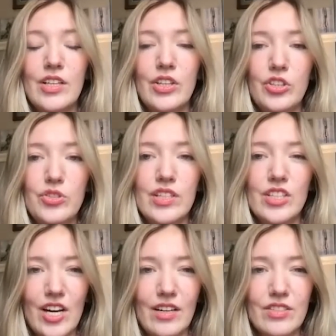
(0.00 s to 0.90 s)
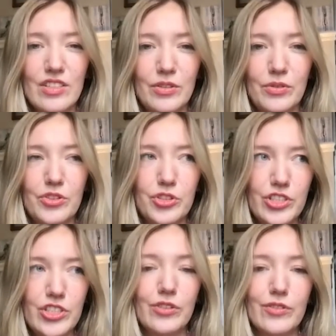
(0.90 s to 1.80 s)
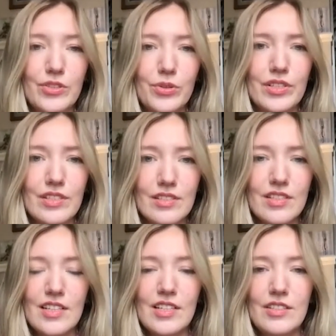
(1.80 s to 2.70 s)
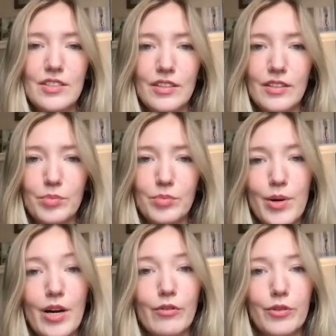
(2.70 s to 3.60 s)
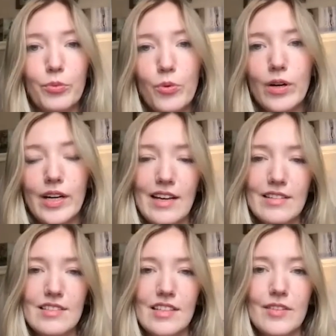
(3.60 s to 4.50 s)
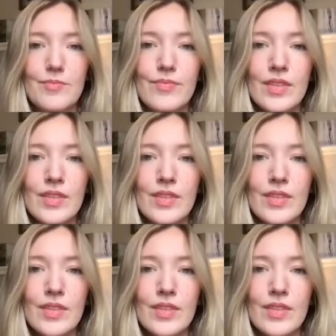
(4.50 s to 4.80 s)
using China's own strategic resources to prepare for war against it.